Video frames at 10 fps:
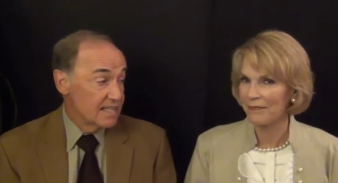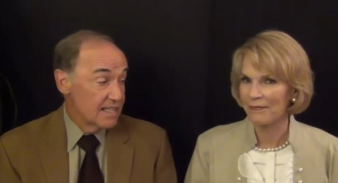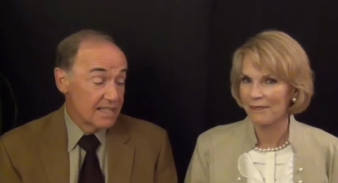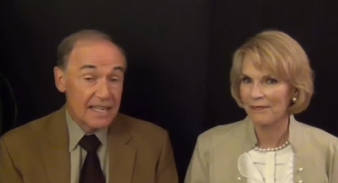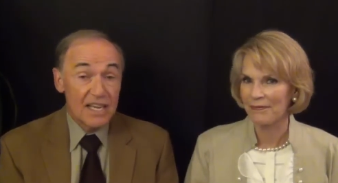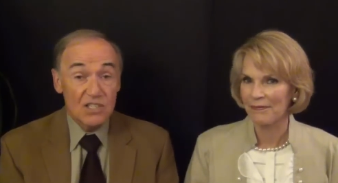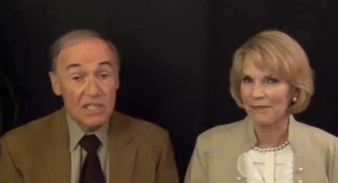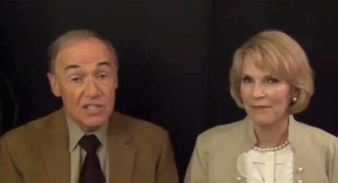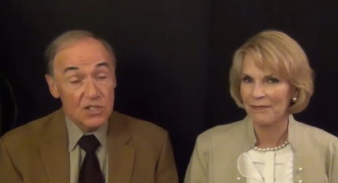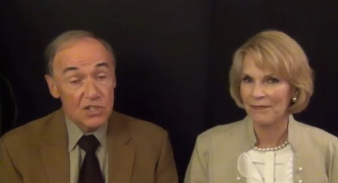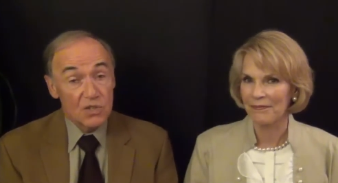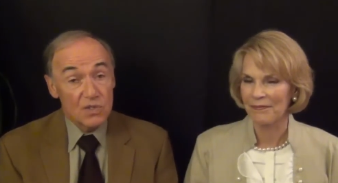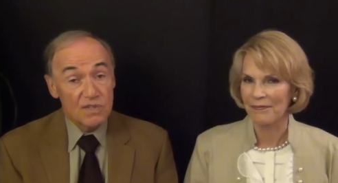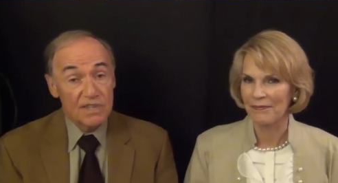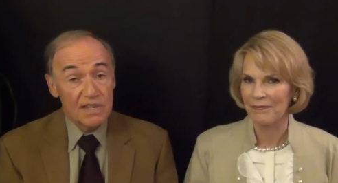Speaker 1: that, and the National
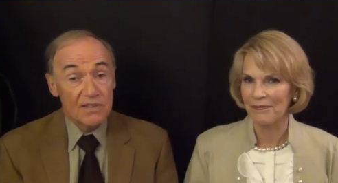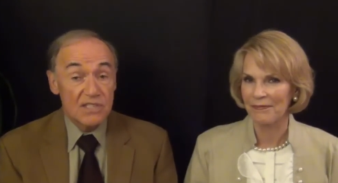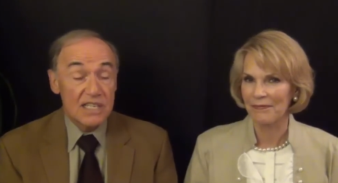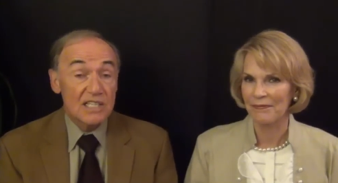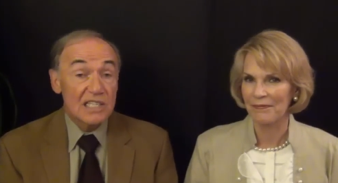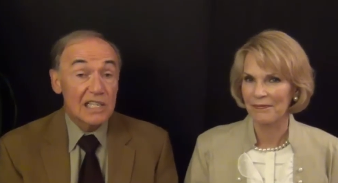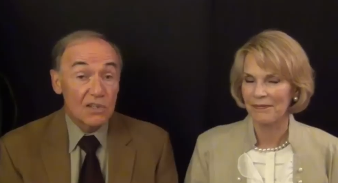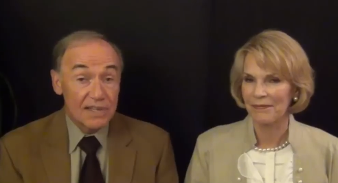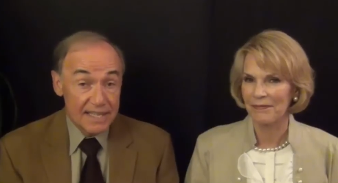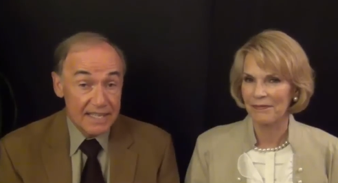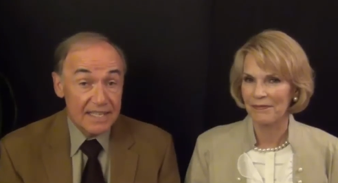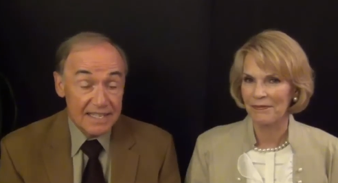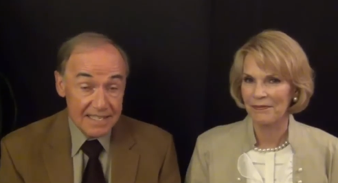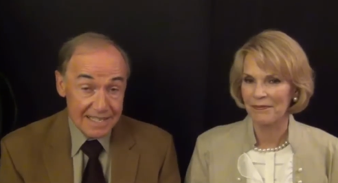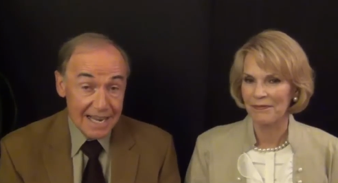Institutes of Health is actually looking
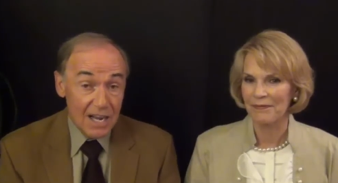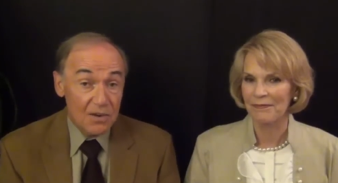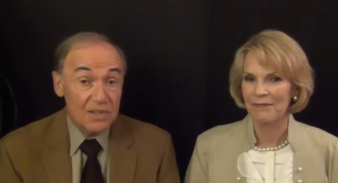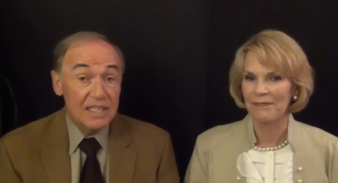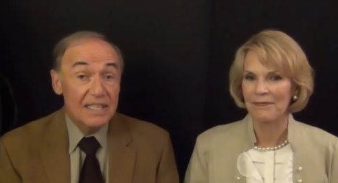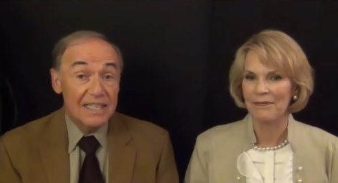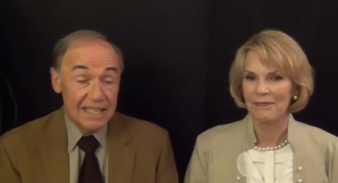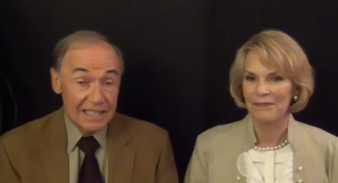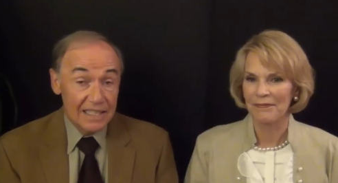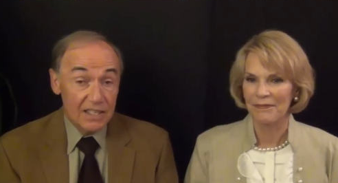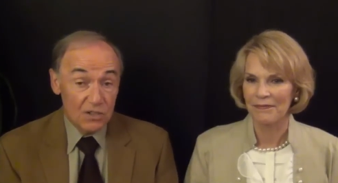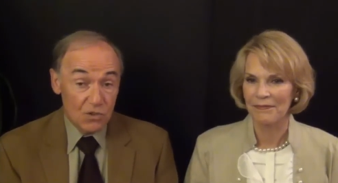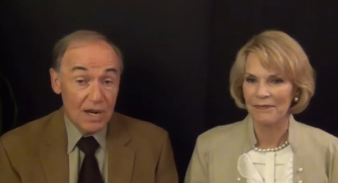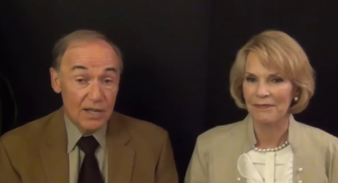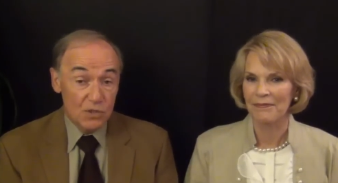into this now in clinical
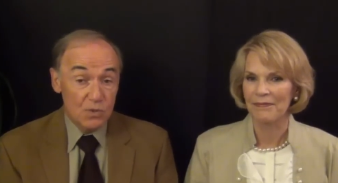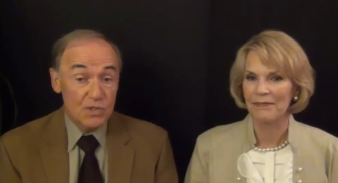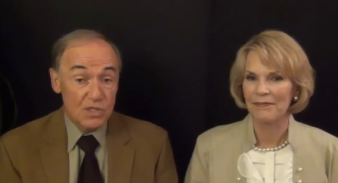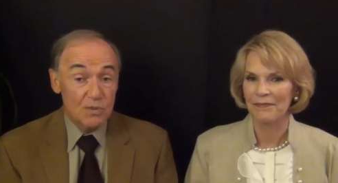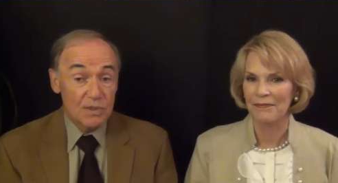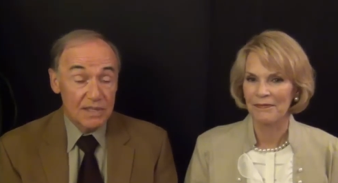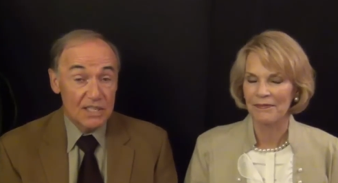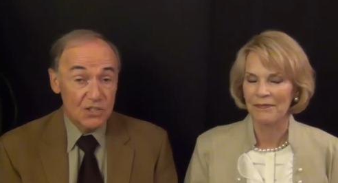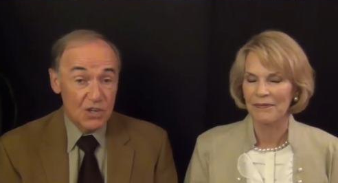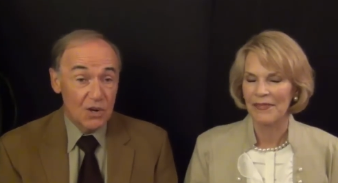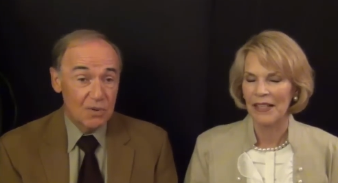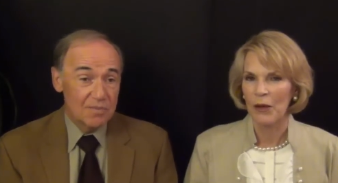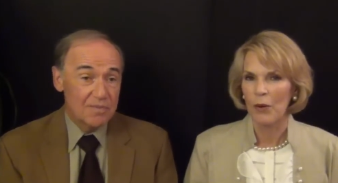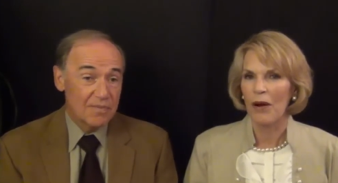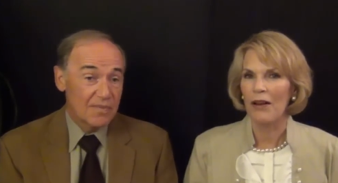trials. We'll see what they show.
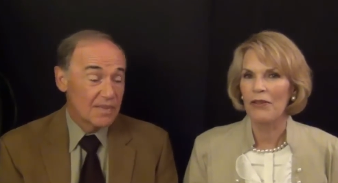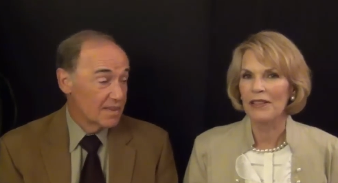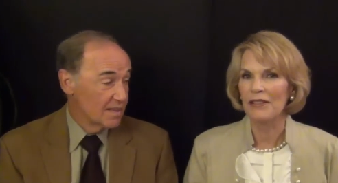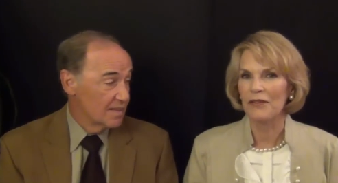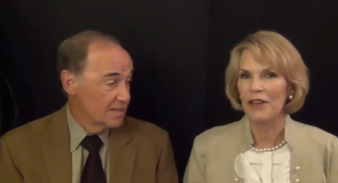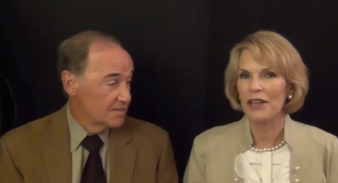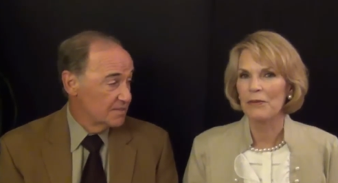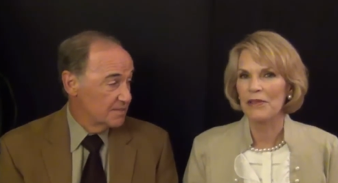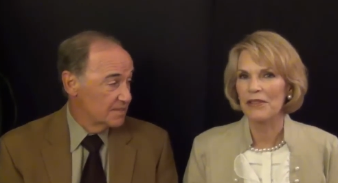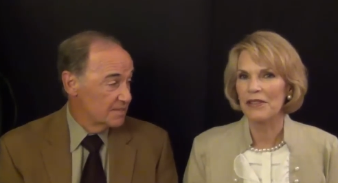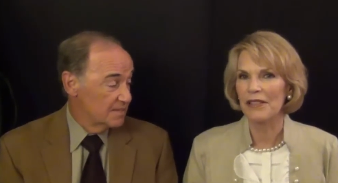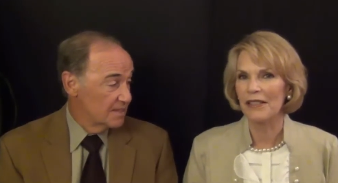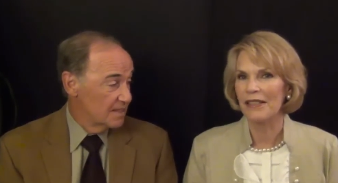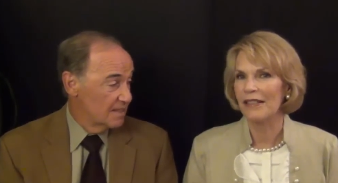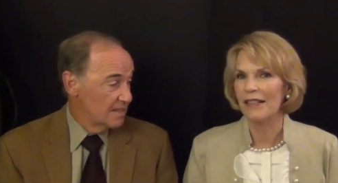
Speaker 2: Well, I think that vitamin
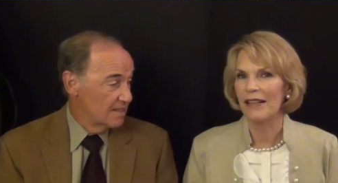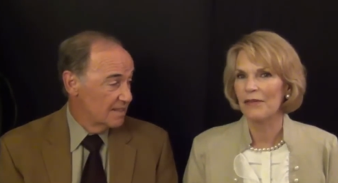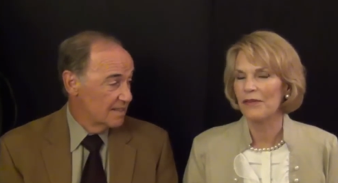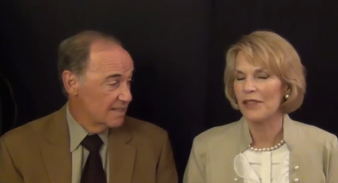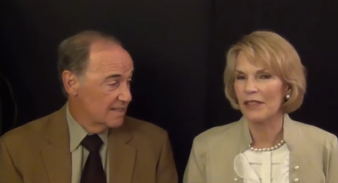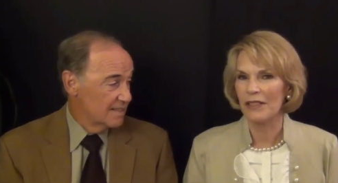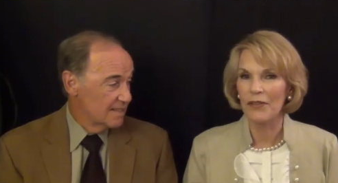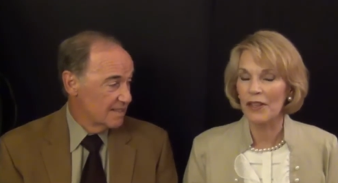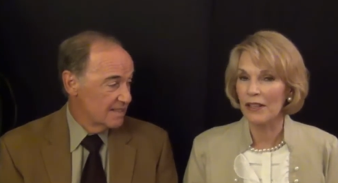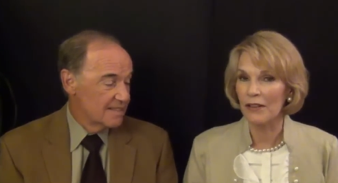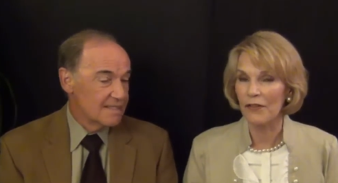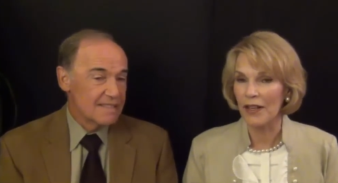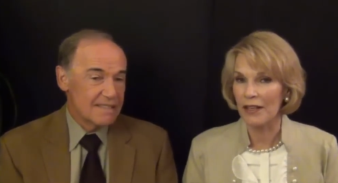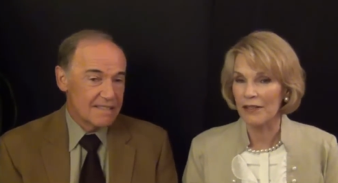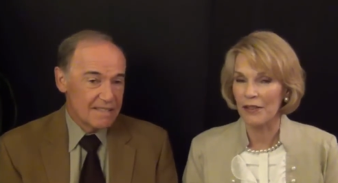C can have significant
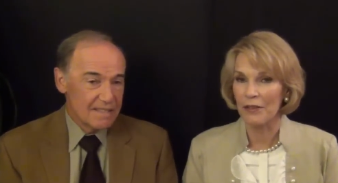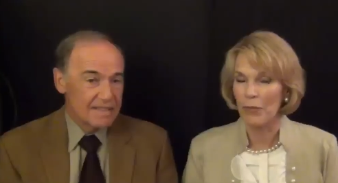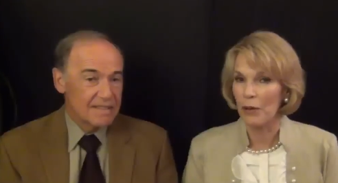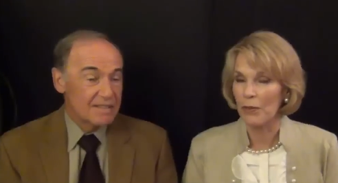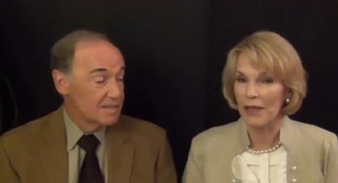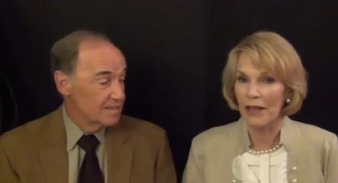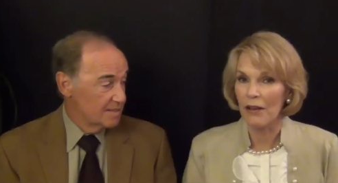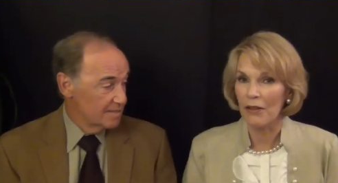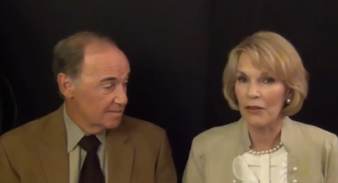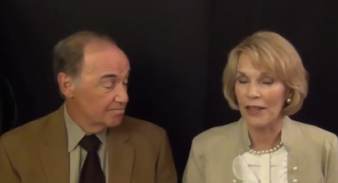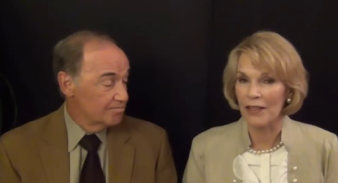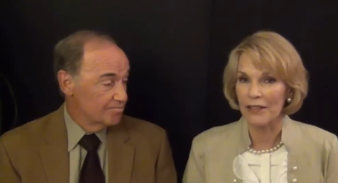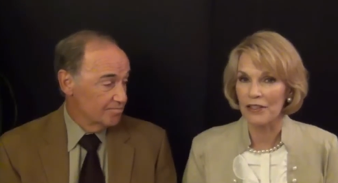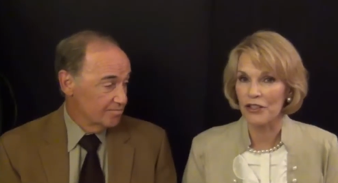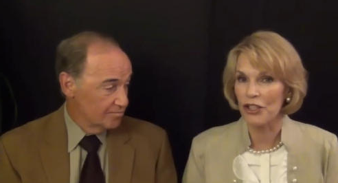effects on public health,
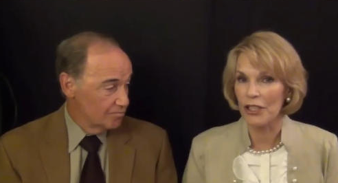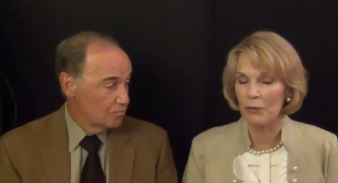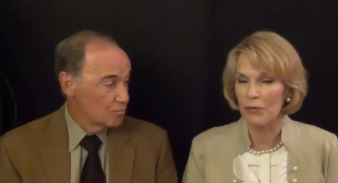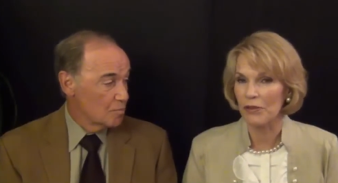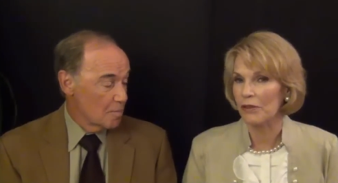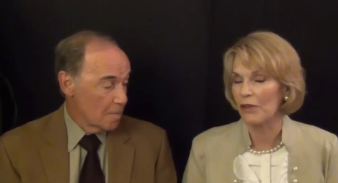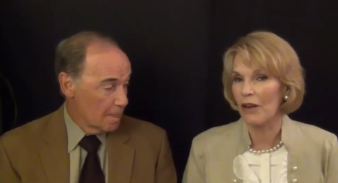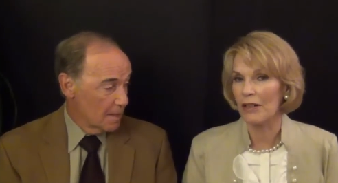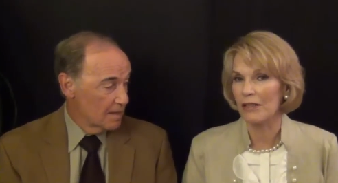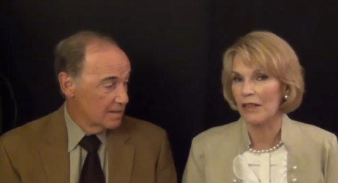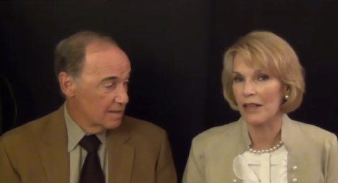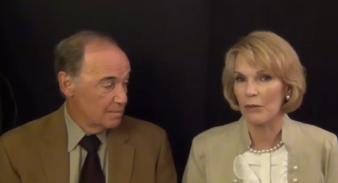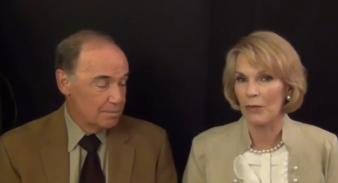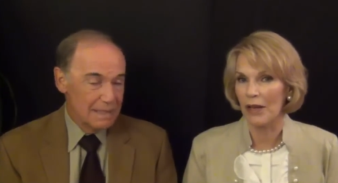and mm-hmm. it's cheap. It costs like